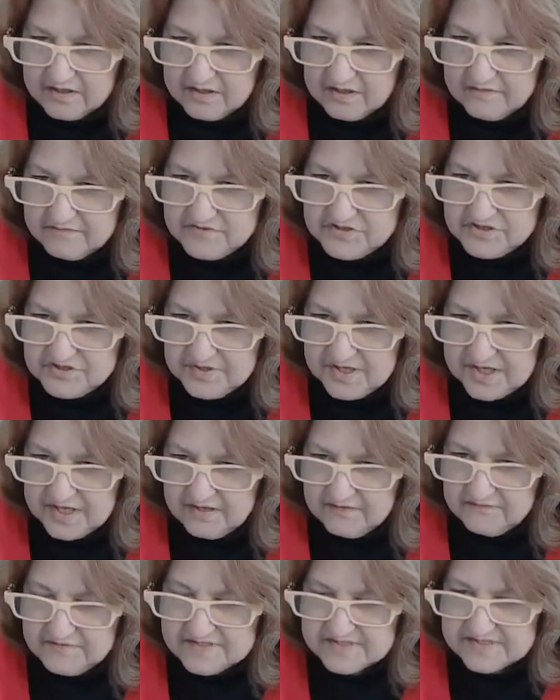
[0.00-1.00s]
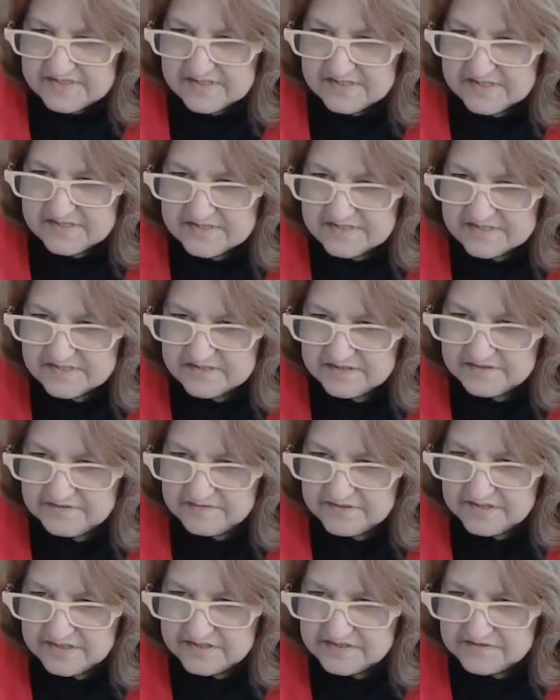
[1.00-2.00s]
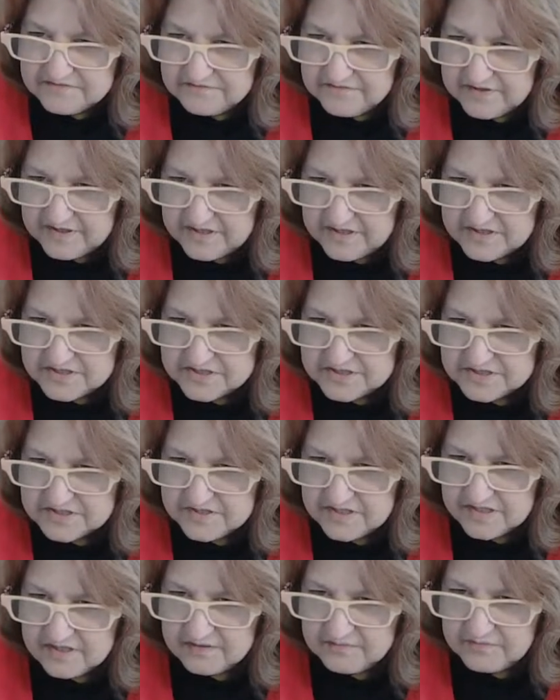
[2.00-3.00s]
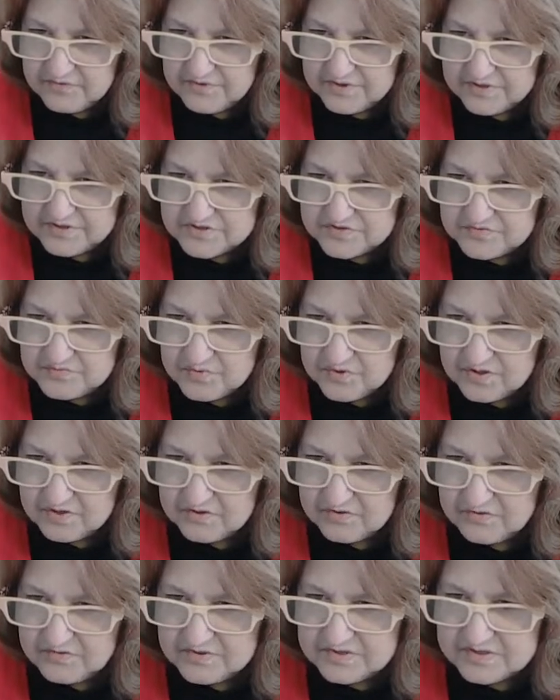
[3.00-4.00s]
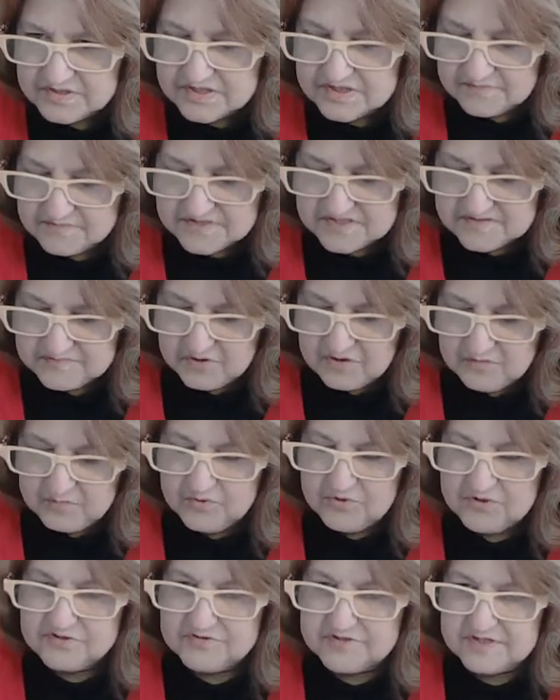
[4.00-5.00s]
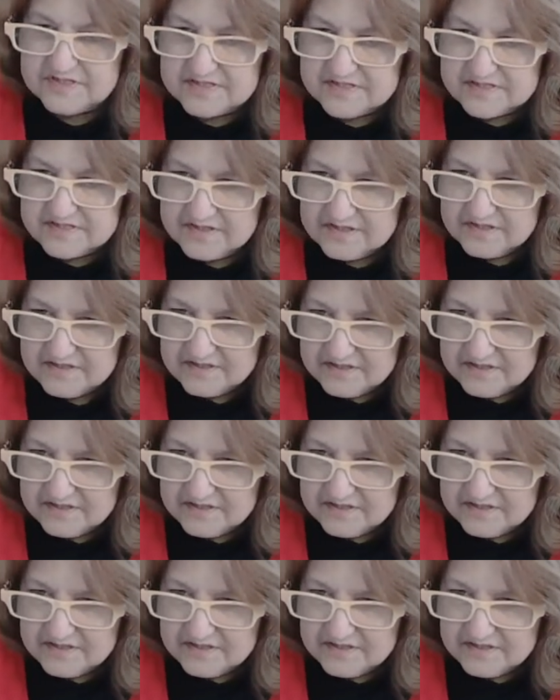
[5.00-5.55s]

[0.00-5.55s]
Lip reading: You have 2 canvases you need to finish. Then I'm going to work on some small portraits.